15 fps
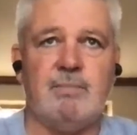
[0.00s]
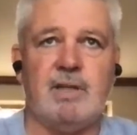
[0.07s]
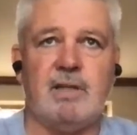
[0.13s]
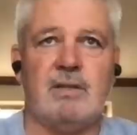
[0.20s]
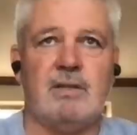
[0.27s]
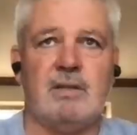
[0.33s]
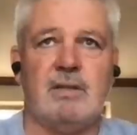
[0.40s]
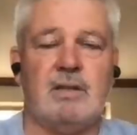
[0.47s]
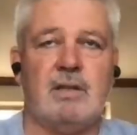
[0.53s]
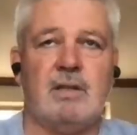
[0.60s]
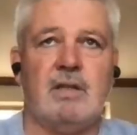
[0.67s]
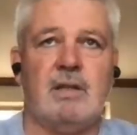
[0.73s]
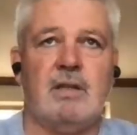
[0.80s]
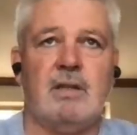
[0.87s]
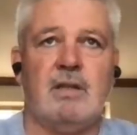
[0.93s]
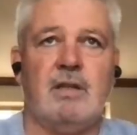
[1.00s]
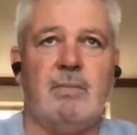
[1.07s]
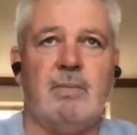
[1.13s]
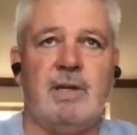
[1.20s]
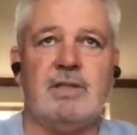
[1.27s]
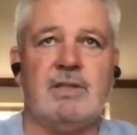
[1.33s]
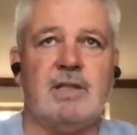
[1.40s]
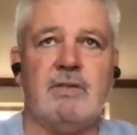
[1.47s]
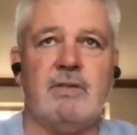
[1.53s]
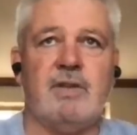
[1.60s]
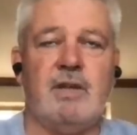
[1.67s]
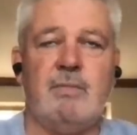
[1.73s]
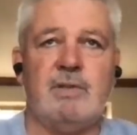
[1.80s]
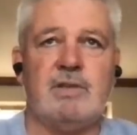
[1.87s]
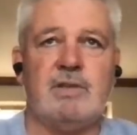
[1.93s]
But the biggest thing for
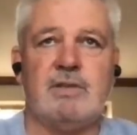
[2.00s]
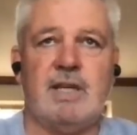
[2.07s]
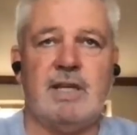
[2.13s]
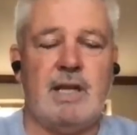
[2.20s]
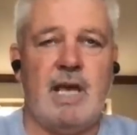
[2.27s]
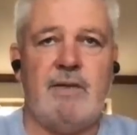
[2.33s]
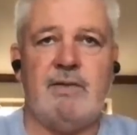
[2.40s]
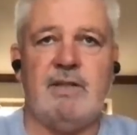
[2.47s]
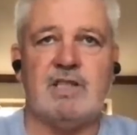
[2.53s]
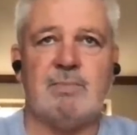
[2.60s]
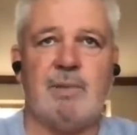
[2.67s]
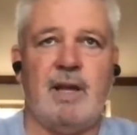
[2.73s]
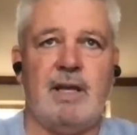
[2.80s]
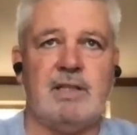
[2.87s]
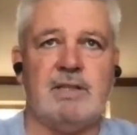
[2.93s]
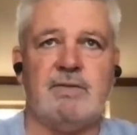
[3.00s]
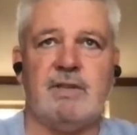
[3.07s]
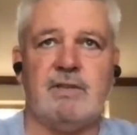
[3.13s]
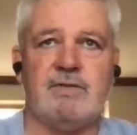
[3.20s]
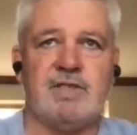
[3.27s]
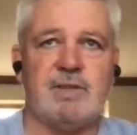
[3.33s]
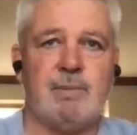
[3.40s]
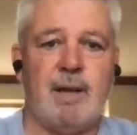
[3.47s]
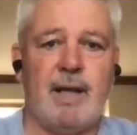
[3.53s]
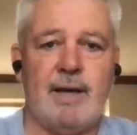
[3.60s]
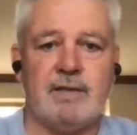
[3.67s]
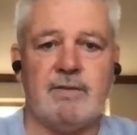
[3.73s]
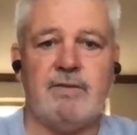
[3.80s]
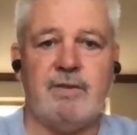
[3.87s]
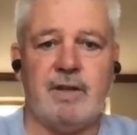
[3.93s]
him is get, having his players fit. If his
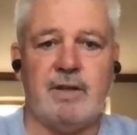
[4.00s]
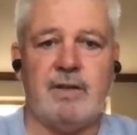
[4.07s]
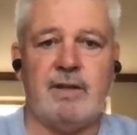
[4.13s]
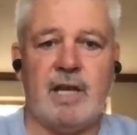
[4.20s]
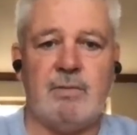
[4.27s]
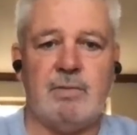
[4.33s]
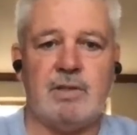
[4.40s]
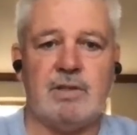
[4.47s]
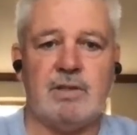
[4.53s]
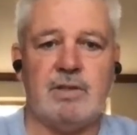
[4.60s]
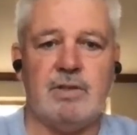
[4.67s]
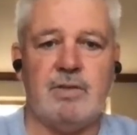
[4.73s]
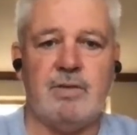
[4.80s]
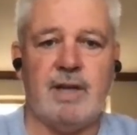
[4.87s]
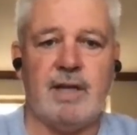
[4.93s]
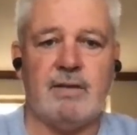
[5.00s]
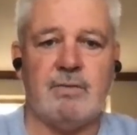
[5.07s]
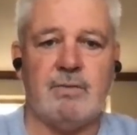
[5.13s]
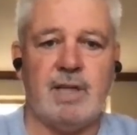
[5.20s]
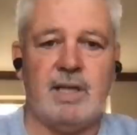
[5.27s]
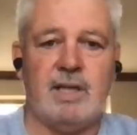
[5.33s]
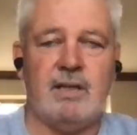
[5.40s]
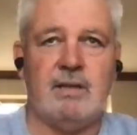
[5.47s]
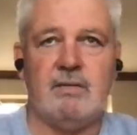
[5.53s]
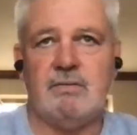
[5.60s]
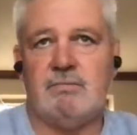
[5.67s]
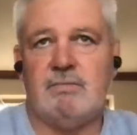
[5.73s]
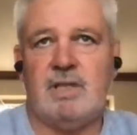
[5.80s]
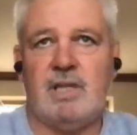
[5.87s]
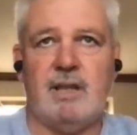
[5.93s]
players are fit and able to do that, then,
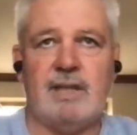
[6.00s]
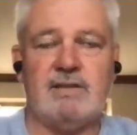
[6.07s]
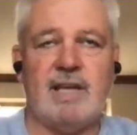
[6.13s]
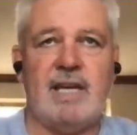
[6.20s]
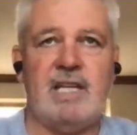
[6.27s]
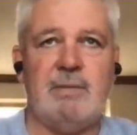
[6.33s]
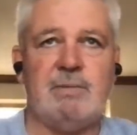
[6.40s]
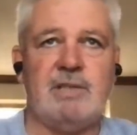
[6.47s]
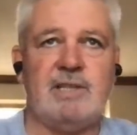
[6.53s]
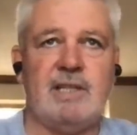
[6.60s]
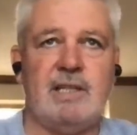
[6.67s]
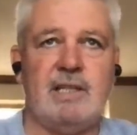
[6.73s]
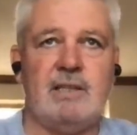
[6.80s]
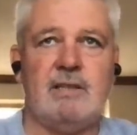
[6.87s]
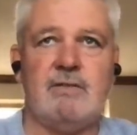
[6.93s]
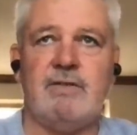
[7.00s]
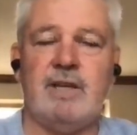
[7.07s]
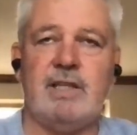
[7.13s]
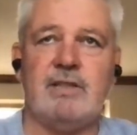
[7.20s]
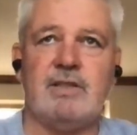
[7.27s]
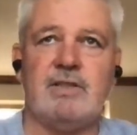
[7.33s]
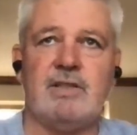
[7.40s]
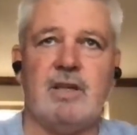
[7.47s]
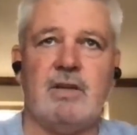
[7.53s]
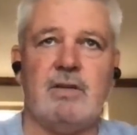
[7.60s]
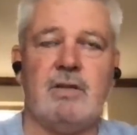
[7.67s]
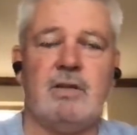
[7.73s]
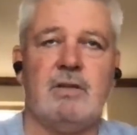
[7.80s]
you know, that's eighty percent of your defence. So,